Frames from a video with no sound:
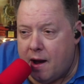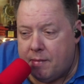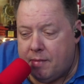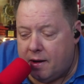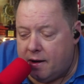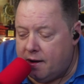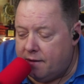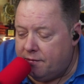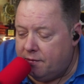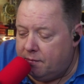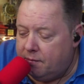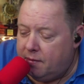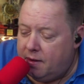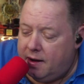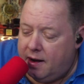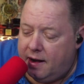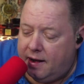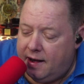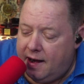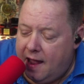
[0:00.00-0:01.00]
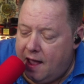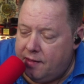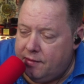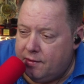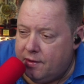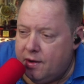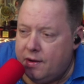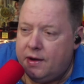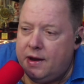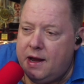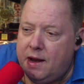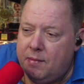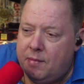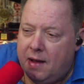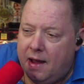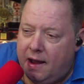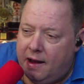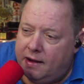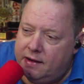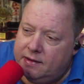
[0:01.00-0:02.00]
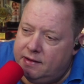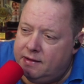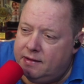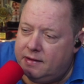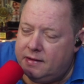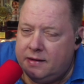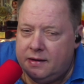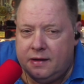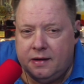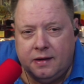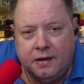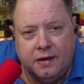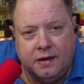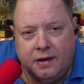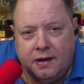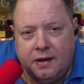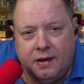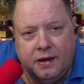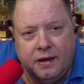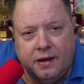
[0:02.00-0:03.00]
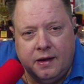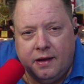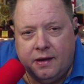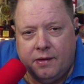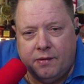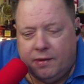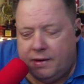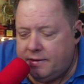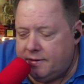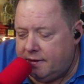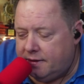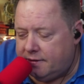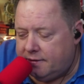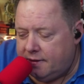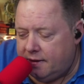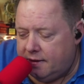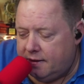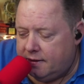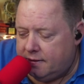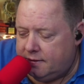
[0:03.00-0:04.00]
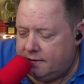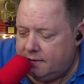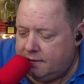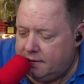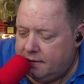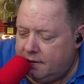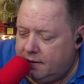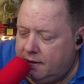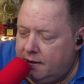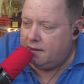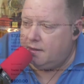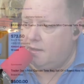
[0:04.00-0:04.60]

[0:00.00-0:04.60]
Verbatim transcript: the crap out of them. And now they're on eBay. Wait till you see this.